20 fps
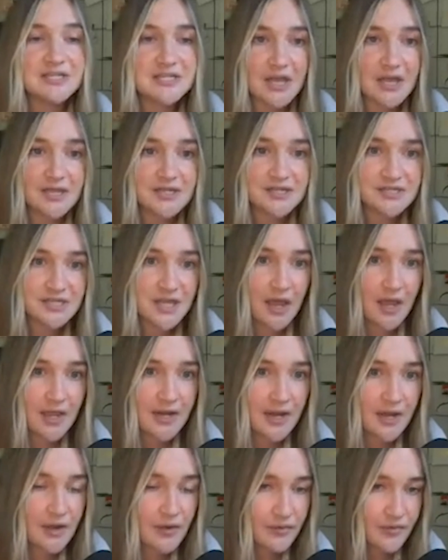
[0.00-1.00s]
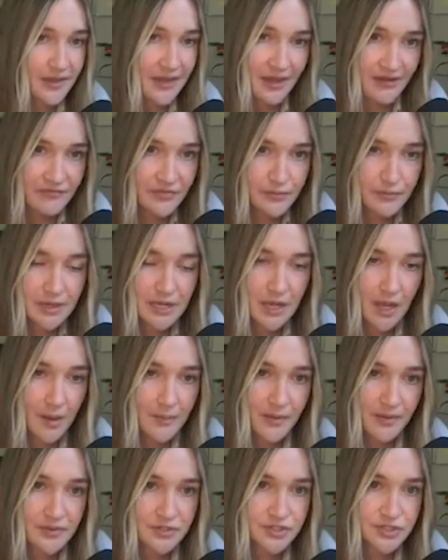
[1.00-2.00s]
I only have 3
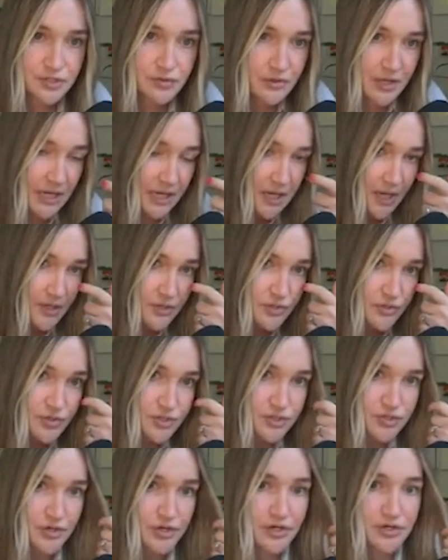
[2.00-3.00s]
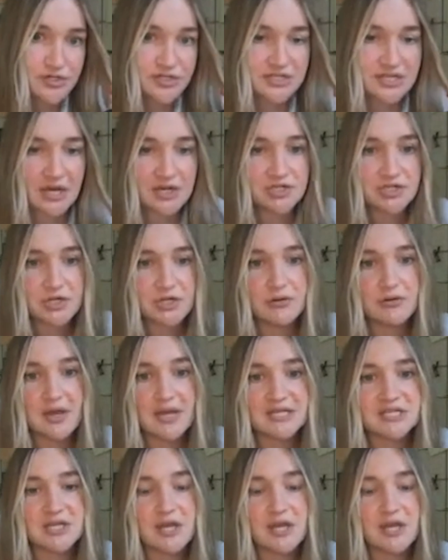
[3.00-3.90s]
up on the screen under the triggers section, you guys.